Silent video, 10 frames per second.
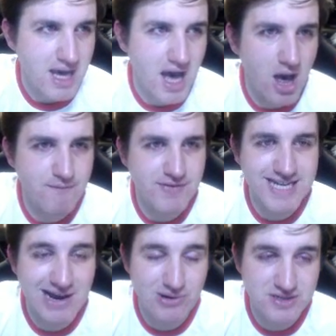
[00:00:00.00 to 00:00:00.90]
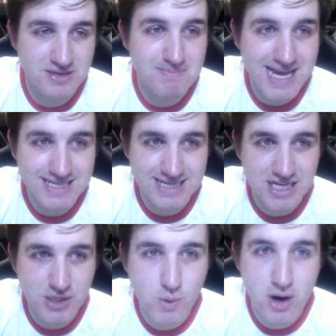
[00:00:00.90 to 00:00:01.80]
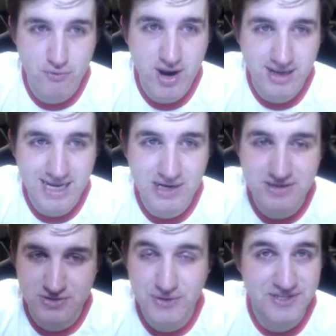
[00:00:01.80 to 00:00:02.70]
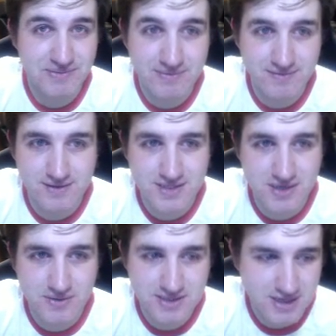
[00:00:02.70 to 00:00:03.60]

Um, Vidal looks amazing. You are right. He looks awesome. So does